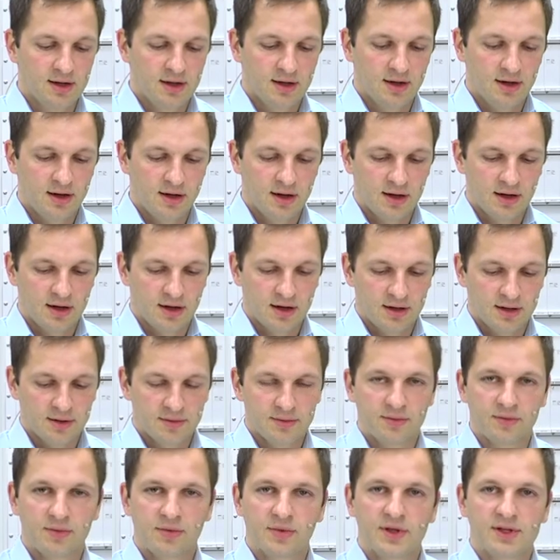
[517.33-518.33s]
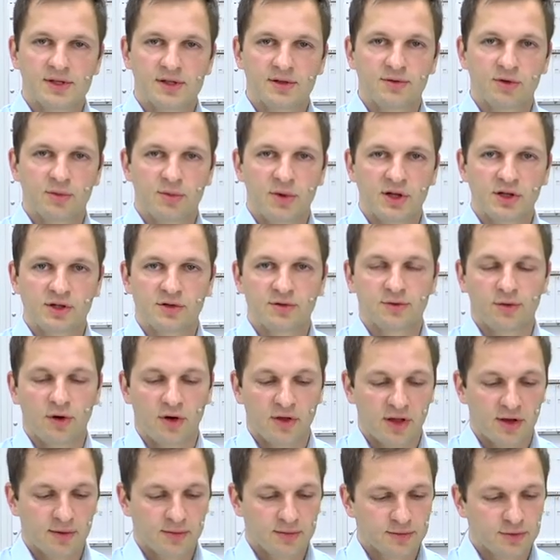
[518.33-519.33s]
uh, this information
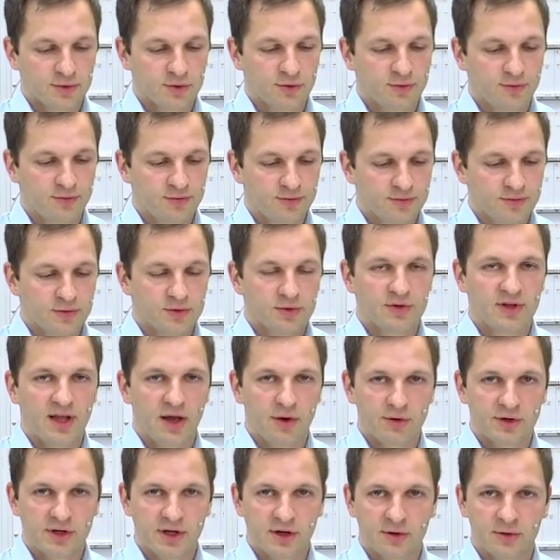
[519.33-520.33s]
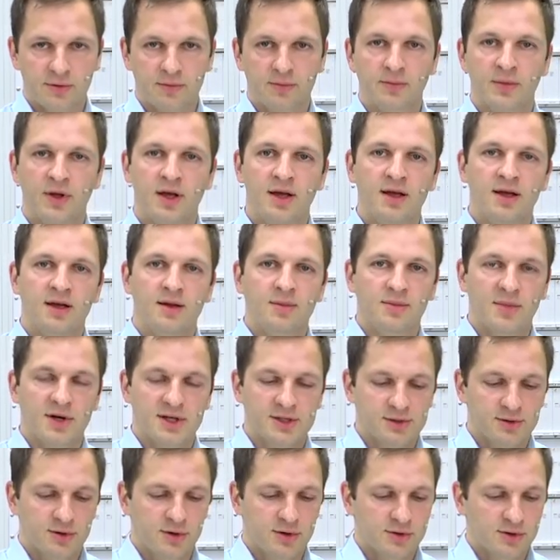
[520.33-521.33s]
further to narrow down my
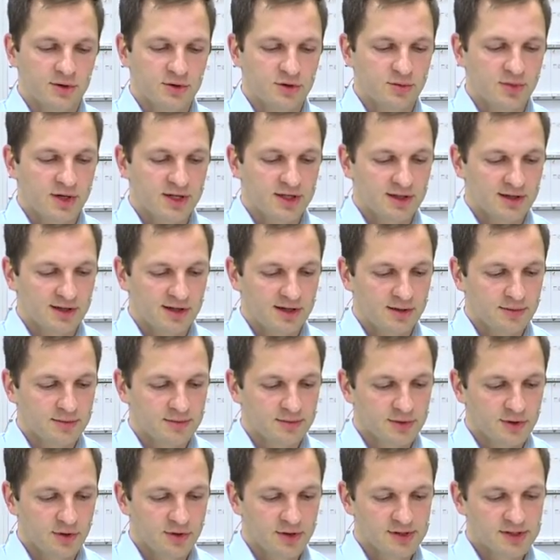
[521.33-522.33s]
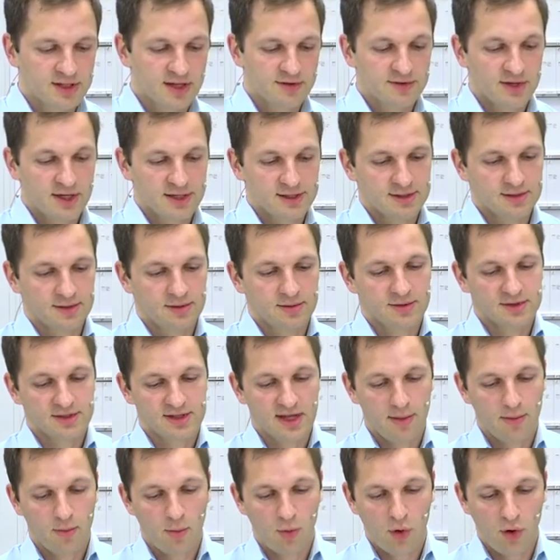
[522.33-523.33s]
search automatically. So this gives us
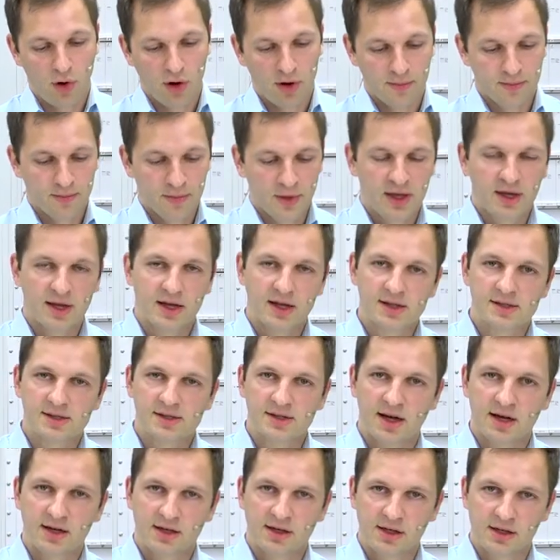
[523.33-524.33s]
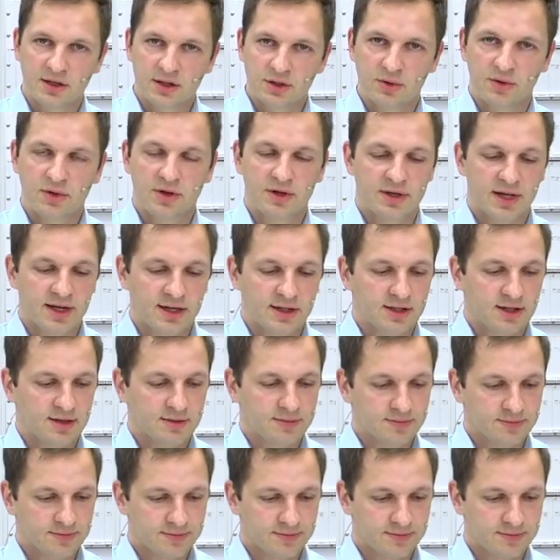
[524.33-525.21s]
some more insight into the data.